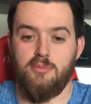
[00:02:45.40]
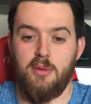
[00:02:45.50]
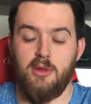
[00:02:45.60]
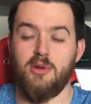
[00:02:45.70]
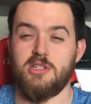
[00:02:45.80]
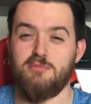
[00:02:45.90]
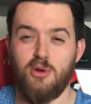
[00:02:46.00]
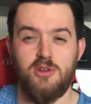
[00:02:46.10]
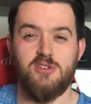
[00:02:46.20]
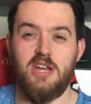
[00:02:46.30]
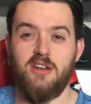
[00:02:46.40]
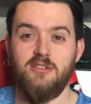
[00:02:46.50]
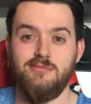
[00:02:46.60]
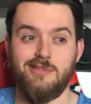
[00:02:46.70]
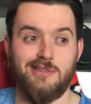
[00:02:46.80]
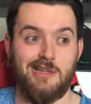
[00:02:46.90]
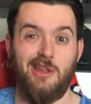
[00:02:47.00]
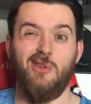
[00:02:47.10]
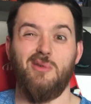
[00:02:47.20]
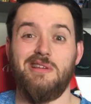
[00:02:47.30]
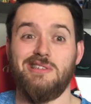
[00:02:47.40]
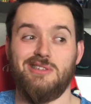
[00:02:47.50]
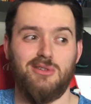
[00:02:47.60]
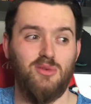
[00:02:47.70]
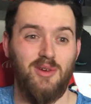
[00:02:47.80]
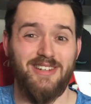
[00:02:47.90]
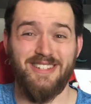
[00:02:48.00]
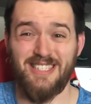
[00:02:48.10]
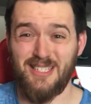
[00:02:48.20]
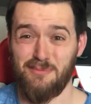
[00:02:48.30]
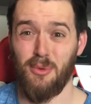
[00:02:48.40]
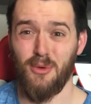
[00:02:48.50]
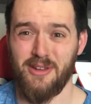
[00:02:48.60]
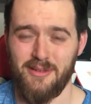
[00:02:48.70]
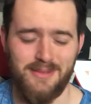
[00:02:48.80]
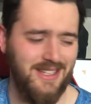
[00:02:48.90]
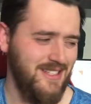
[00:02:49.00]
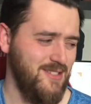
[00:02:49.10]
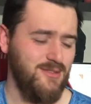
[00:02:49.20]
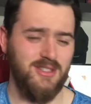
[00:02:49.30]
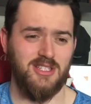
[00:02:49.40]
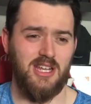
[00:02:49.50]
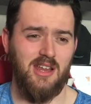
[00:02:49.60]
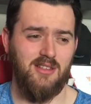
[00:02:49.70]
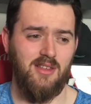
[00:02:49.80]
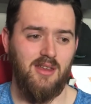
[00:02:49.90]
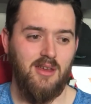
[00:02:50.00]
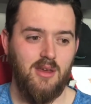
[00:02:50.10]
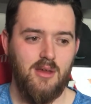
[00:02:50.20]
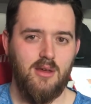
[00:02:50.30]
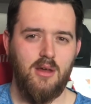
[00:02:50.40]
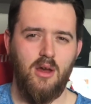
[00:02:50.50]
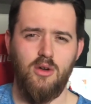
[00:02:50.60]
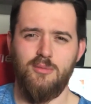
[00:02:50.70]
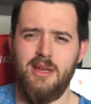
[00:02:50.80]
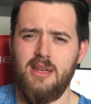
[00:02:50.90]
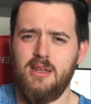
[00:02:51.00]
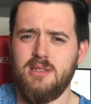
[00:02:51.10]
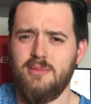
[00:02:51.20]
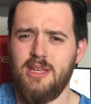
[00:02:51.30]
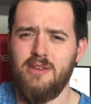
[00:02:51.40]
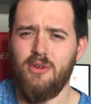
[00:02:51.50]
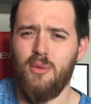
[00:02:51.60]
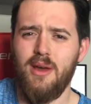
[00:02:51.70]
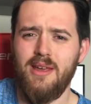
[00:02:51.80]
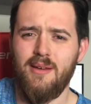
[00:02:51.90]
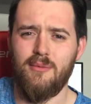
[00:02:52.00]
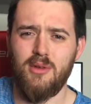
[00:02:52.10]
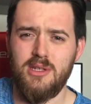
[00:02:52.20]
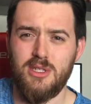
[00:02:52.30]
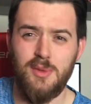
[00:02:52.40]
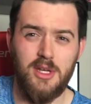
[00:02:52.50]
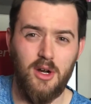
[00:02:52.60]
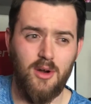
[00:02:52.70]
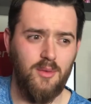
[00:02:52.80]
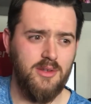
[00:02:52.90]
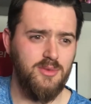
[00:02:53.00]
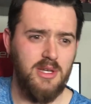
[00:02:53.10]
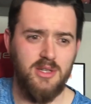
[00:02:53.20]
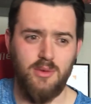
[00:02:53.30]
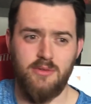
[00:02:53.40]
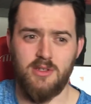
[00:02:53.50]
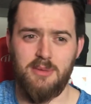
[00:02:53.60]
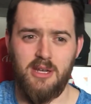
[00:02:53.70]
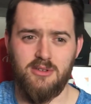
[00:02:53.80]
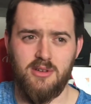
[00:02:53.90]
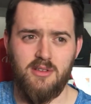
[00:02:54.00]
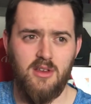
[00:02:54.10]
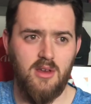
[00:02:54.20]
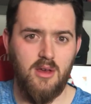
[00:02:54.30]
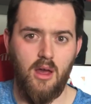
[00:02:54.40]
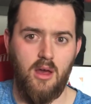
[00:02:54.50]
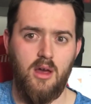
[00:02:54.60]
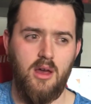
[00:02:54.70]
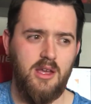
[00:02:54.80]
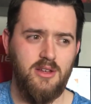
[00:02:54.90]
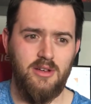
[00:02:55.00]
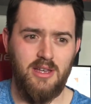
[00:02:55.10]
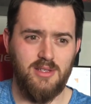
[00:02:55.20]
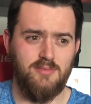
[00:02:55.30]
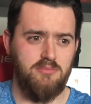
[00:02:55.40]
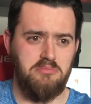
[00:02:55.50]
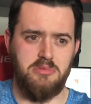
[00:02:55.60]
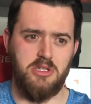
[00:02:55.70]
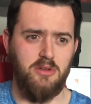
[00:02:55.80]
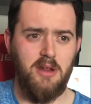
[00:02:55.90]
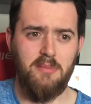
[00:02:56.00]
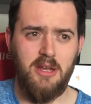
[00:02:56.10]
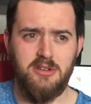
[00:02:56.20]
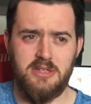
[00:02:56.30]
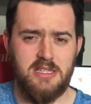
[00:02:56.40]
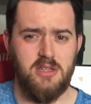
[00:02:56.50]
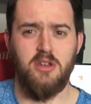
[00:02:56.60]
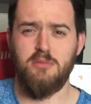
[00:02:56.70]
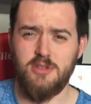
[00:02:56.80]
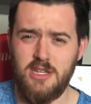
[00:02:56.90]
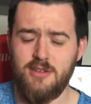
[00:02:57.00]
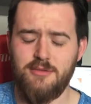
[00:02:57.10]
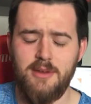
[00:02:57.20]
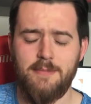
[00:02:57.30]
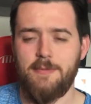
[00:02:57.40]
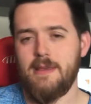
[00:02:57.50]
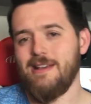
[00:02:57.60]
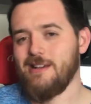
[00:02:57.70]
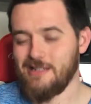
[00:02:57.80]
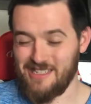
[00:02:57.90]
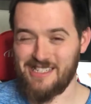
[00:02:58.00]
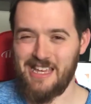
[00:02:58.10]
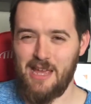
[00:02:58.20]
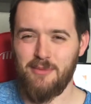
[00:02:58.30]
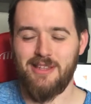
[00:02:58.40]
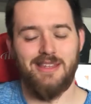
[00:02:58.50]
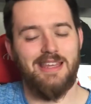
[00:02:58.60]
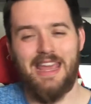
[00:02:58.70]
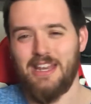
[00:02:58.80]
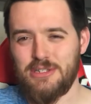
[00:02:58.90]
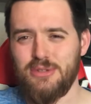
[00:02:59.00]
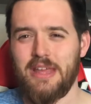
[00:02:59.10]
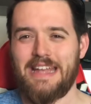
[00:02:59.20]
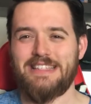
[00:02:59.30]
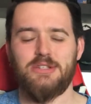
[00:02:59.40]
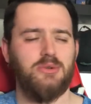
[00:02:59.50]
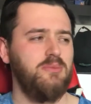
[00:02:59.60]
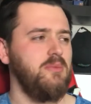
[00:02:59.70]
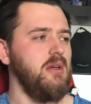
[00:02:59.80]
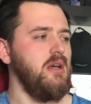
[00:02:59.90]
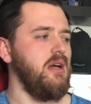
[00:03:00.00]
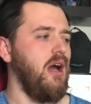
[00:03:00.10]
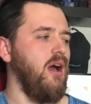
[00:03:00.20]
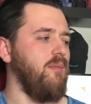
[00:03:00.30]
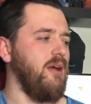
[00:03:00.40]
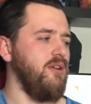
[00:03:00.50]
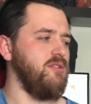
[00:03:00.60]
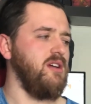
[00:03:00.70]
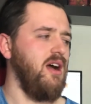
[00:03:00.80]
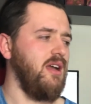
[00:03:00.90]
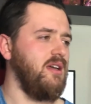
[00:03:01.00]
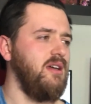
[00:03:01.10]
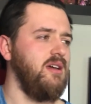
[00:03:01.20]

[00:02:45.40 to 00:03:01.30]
want to support your channel another reason to want to support it, because there's a chance that, oh man, he's going to be giving away a really sweet card once a week to one of his patrons. He only has a certain amount of patrons. That's a good percentage for me. As a gambling, can't do that. So I know Doc